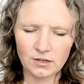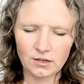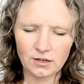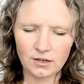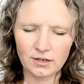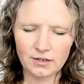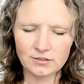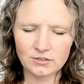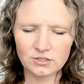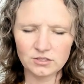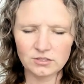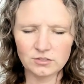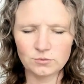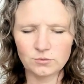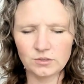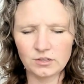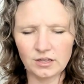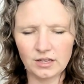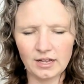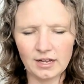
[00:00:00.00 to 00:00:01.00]
I just
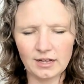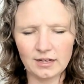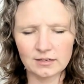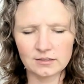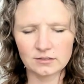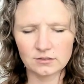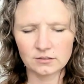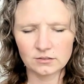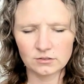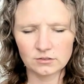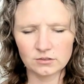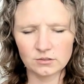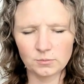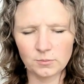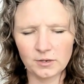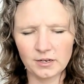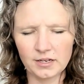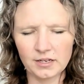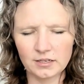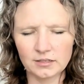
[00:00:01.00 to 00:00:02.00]
relax those
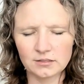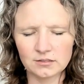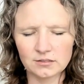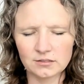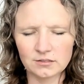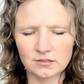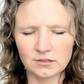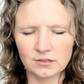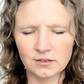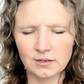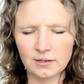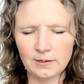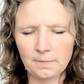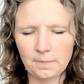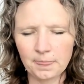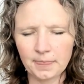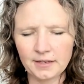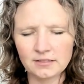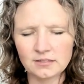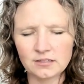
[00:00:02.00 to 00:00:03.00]
spikes.
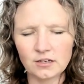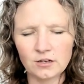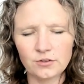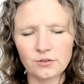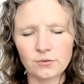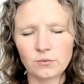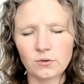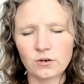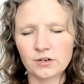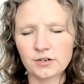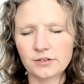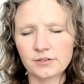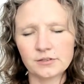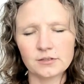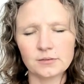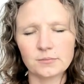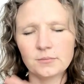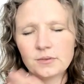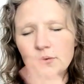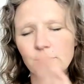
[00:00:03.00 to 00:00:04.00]
I tell the water you
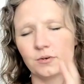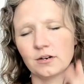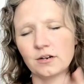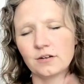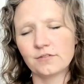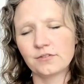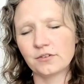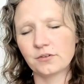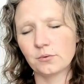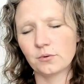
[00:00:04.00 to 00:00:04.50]
can be whatever you